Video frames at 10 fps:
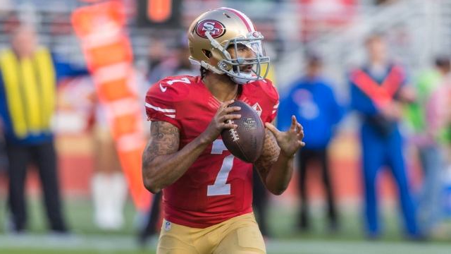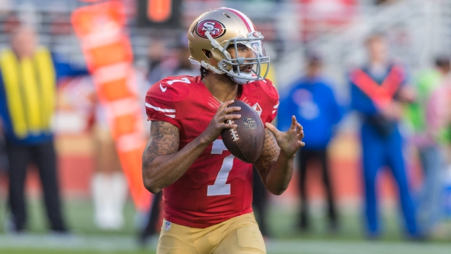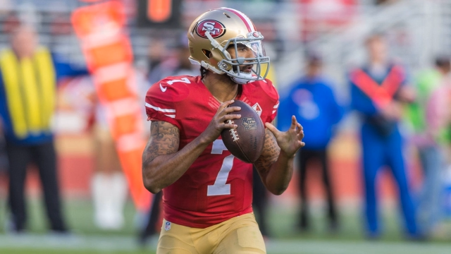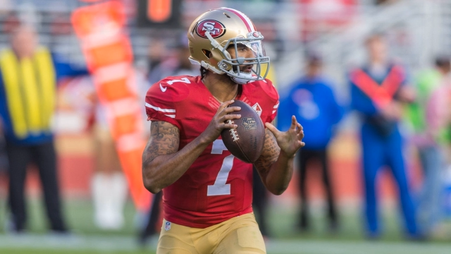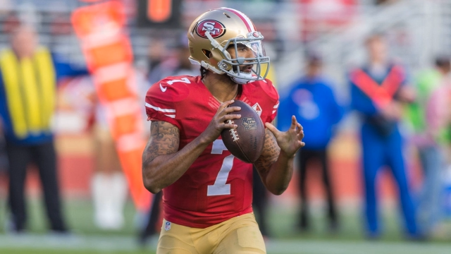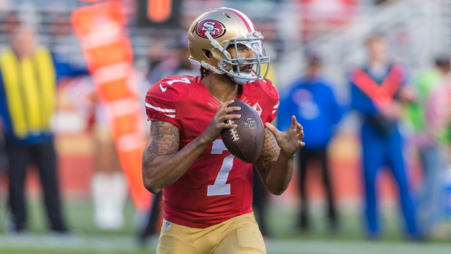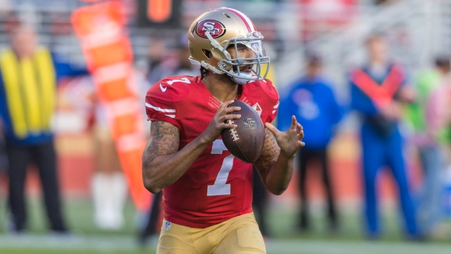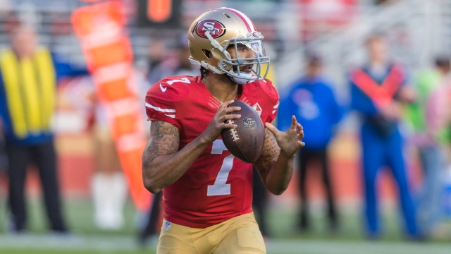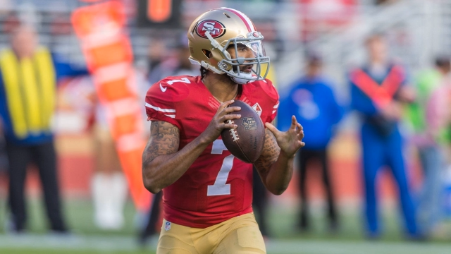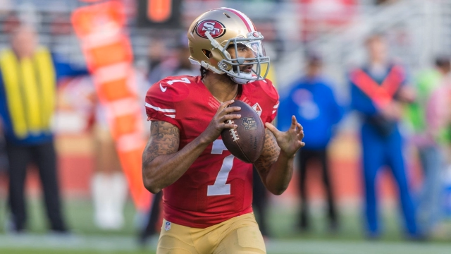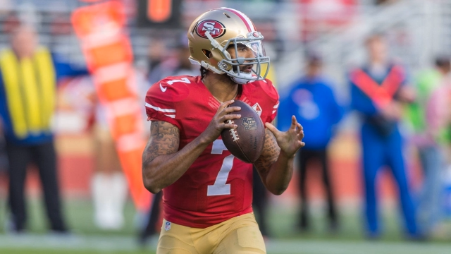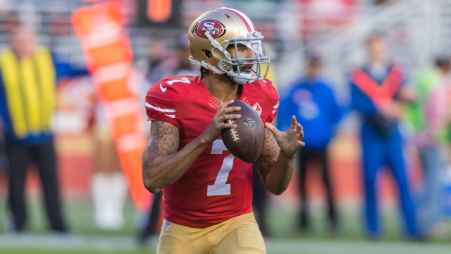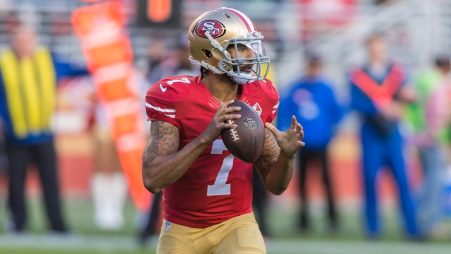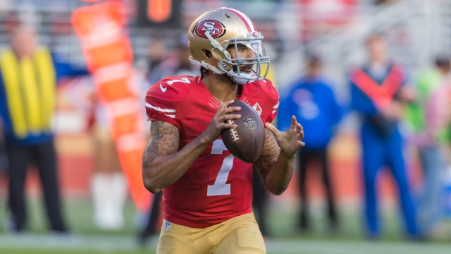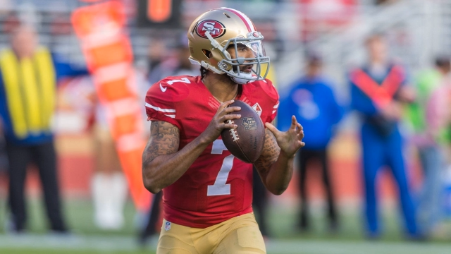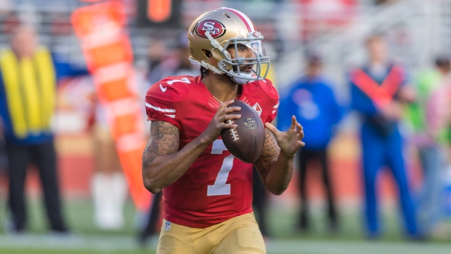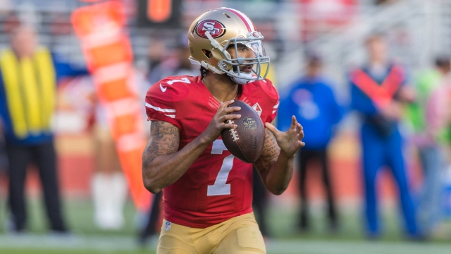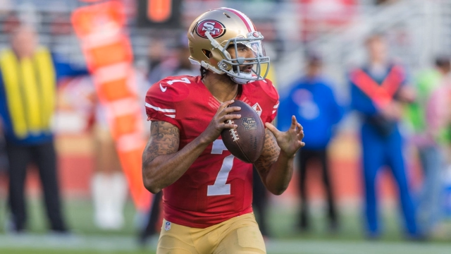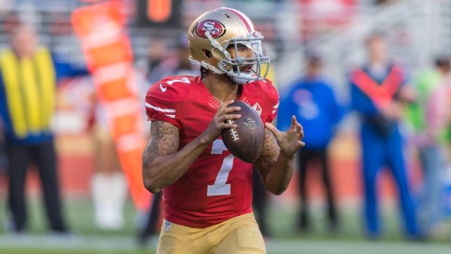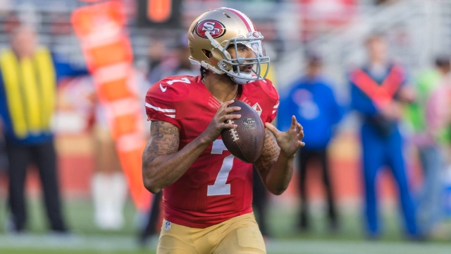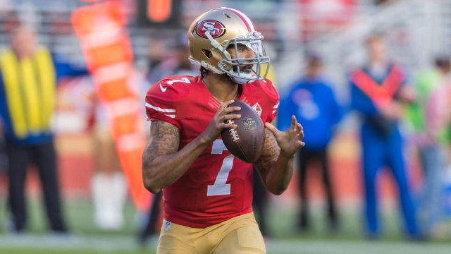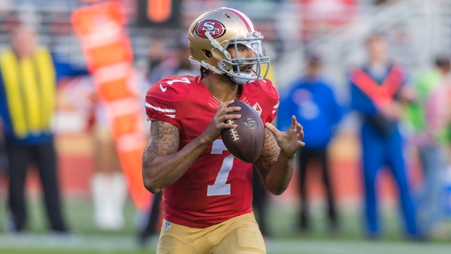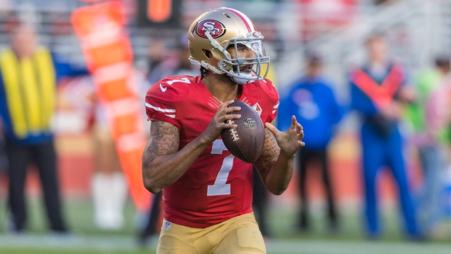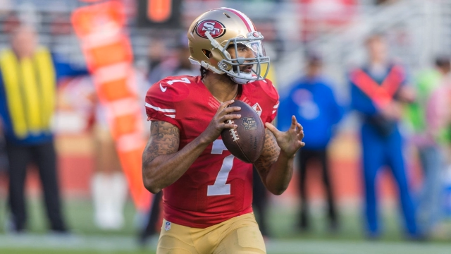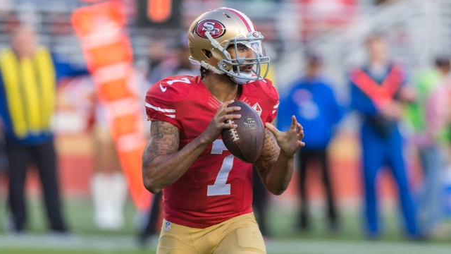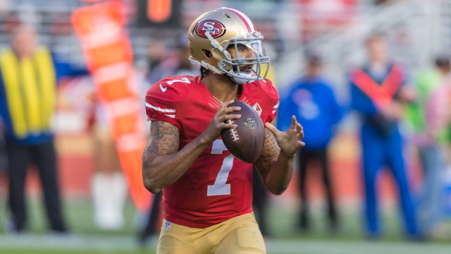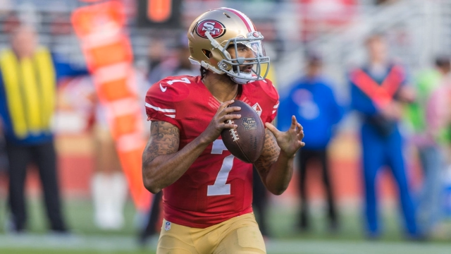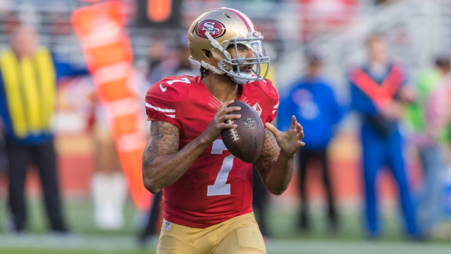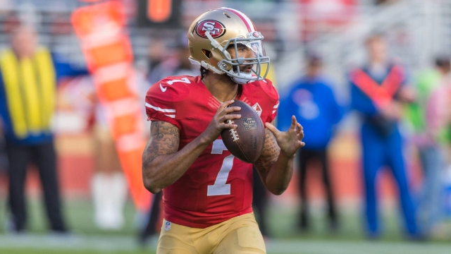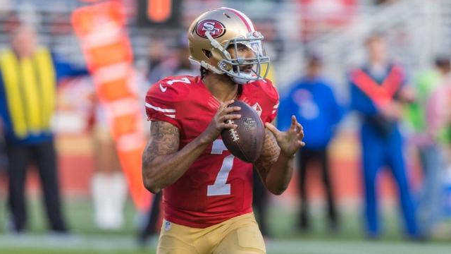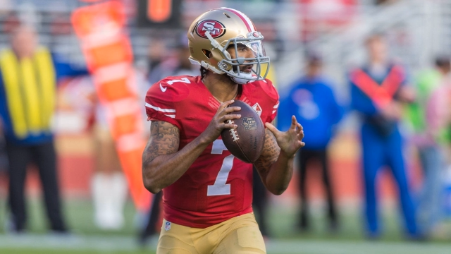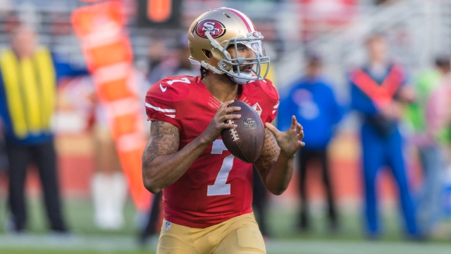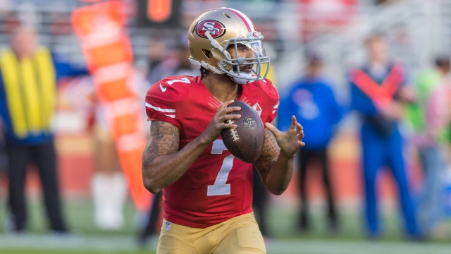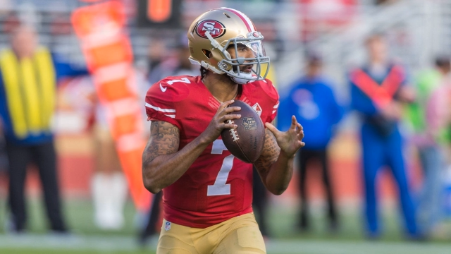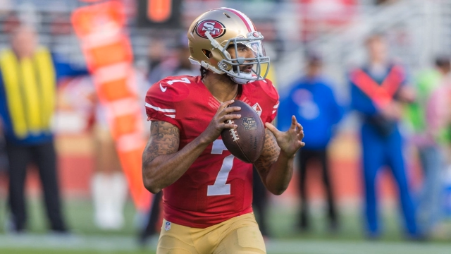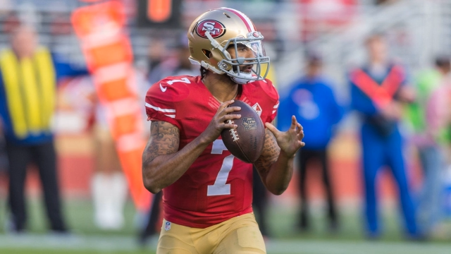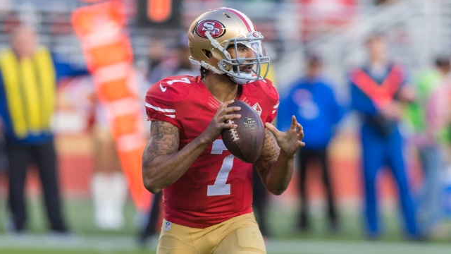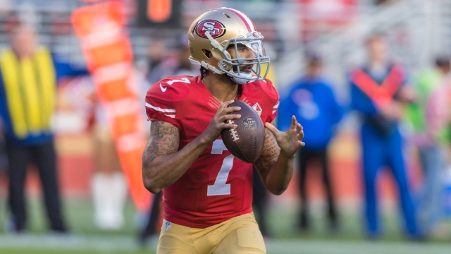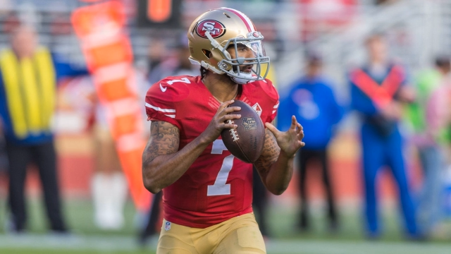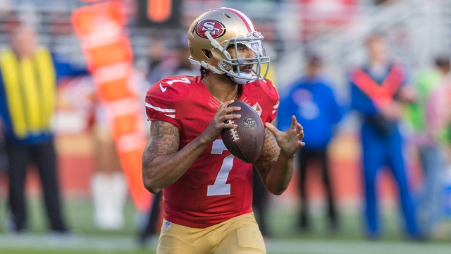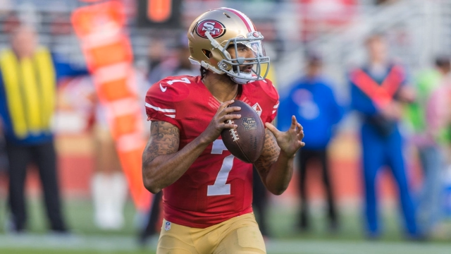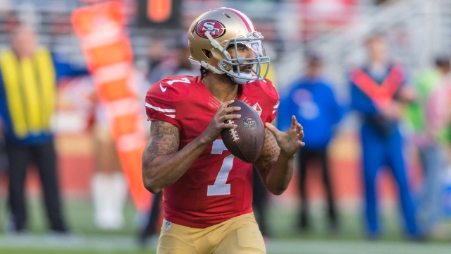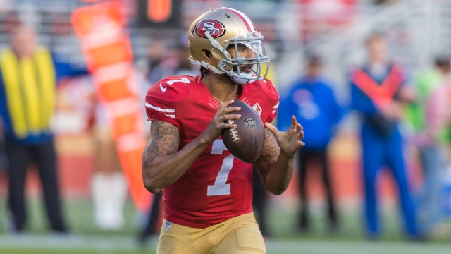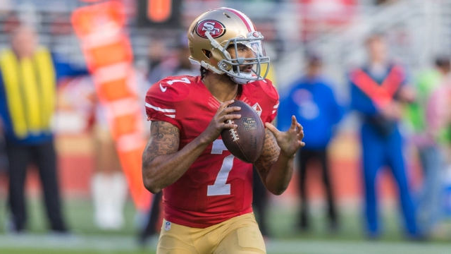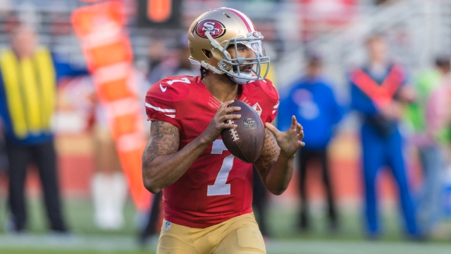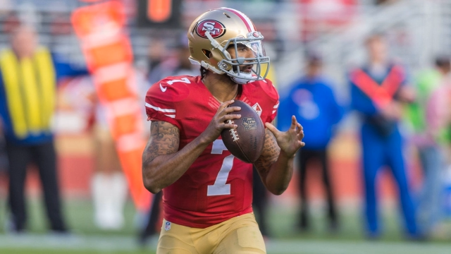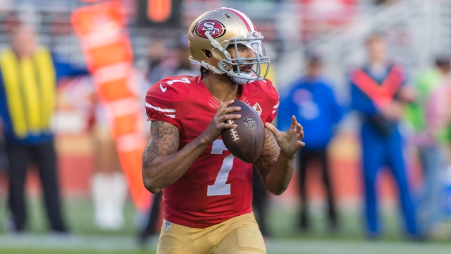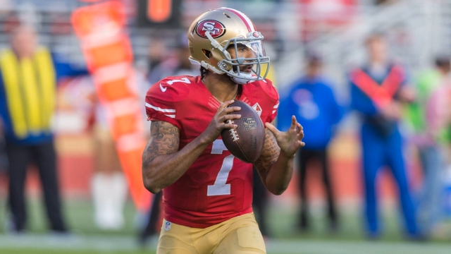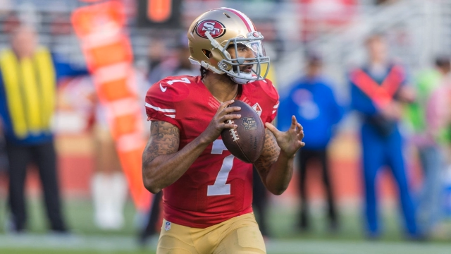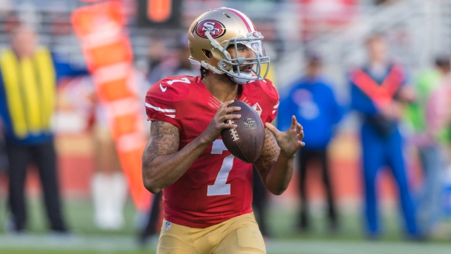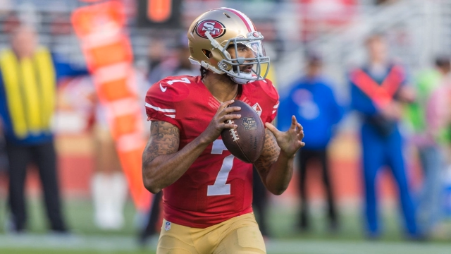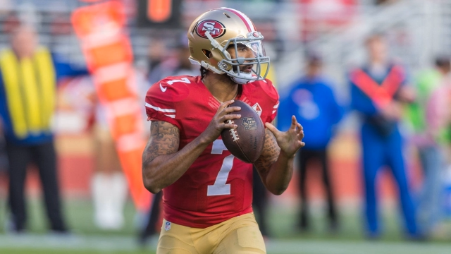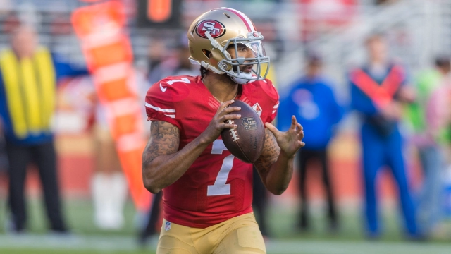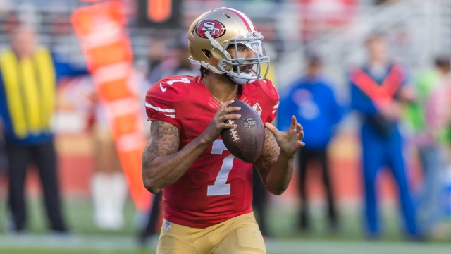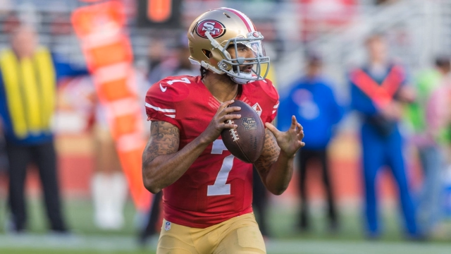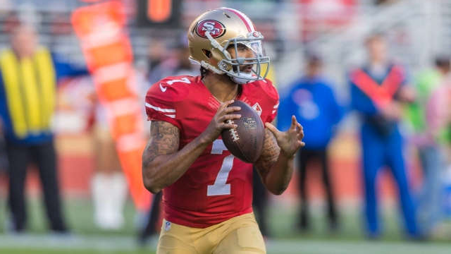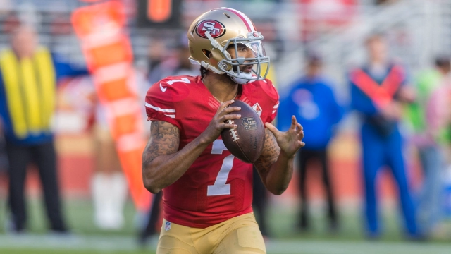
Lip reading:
(no speaker visible)